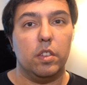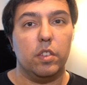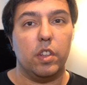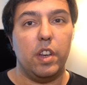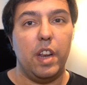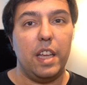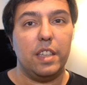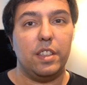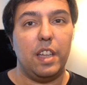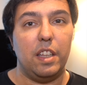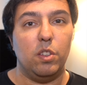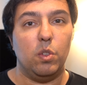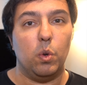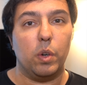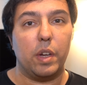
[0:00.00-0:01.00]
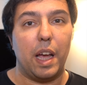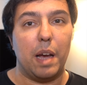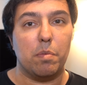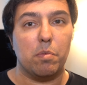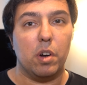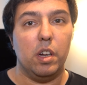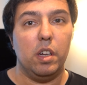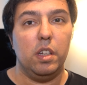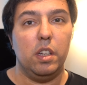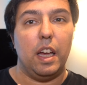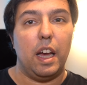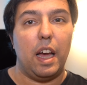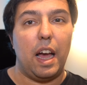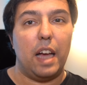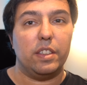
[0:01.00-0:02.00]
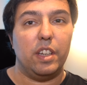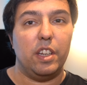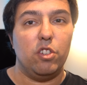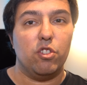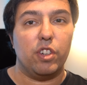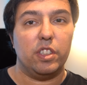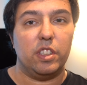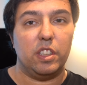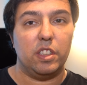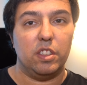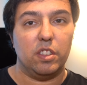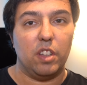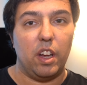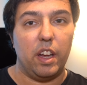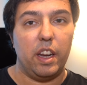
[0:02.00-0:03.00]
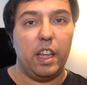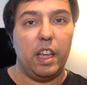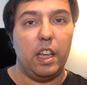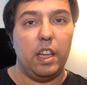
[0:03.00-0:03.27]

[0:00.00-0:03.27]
The Nest indoor camera has an interesting design.